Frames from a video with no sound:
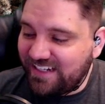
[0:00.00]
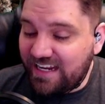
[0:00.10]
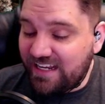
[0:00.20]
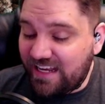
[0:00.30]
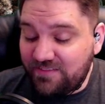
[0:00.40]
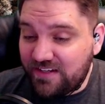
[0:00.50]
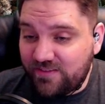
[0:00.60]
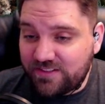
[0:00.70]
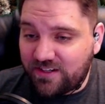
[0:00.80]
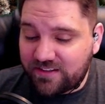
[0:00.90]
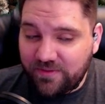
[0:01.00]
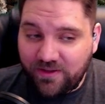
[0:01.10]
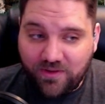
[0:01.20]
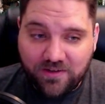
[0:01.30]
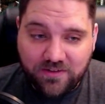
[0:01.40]
And I've never talked
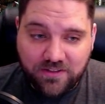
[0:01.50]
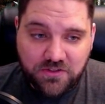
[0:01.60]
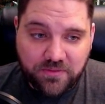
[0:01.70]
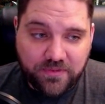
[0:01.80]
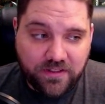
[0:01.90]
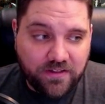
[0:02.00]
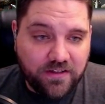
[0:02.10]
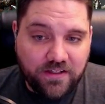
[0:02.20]
about WoW on stream.